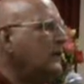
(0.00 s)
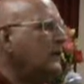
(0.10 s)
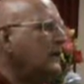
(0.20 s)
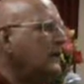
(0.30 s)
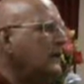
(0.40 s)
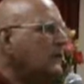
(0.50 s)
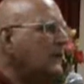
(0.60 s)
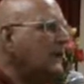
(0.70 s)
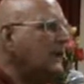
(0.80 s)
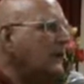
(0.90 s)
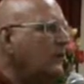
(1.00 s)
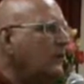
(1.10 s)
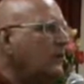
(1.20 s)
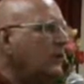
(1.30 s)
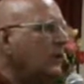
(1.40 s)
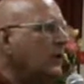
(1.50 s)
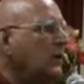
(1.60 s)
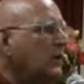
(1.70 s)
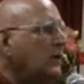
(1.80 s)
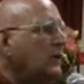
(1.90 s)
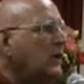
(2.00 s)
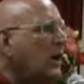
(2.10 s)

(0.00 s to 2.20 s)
kind of things lead to your